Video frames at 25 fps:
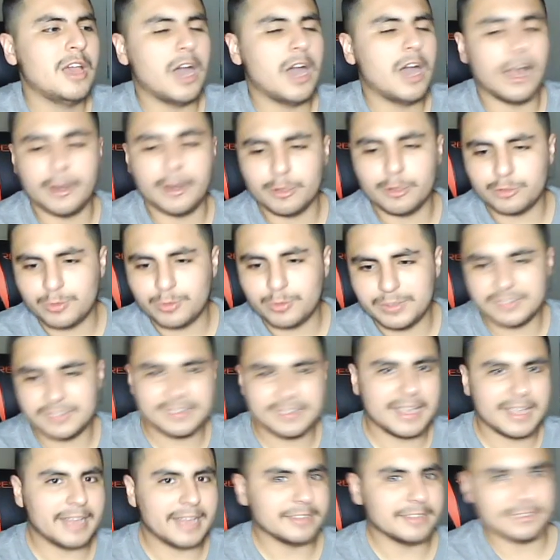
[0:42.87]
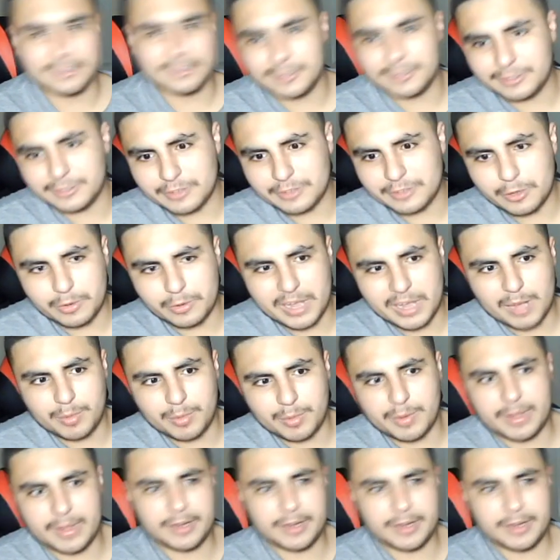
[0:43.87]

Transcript: I know Twista has it on his own album.